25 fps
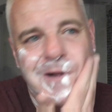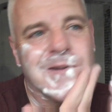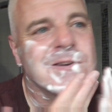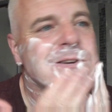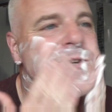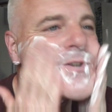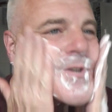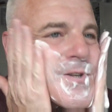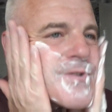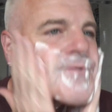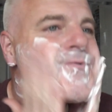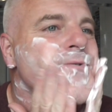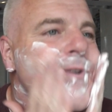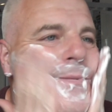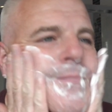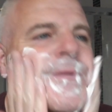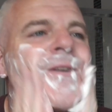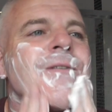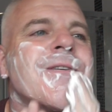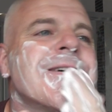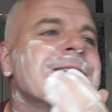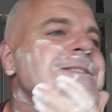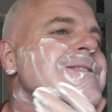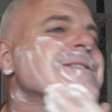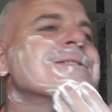I'll just rub
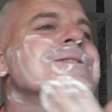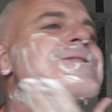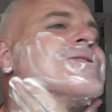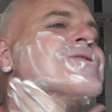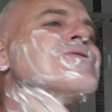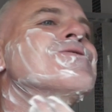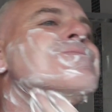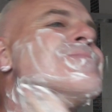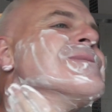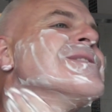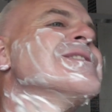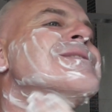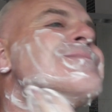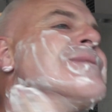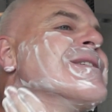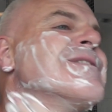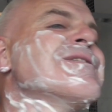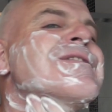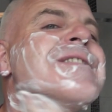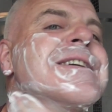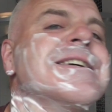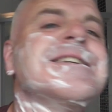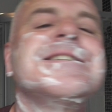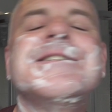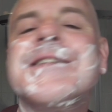the rest of this soap into my
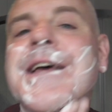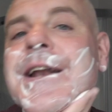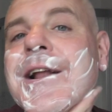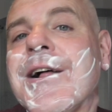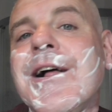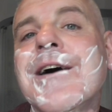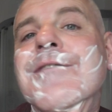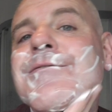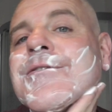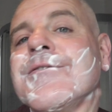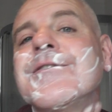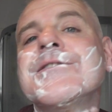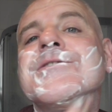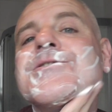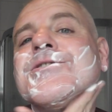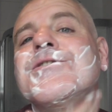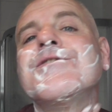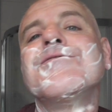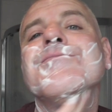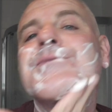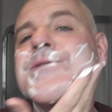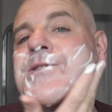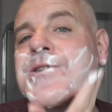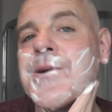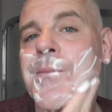face, then I'll have a rinse
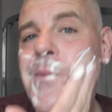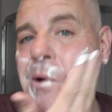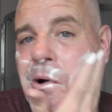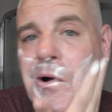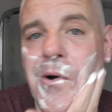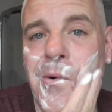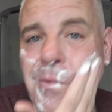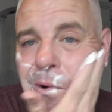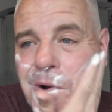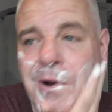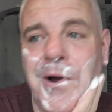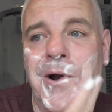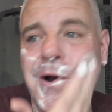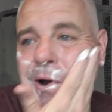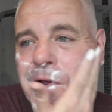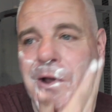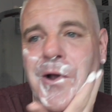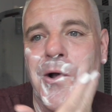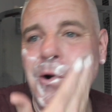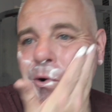off with some hot water,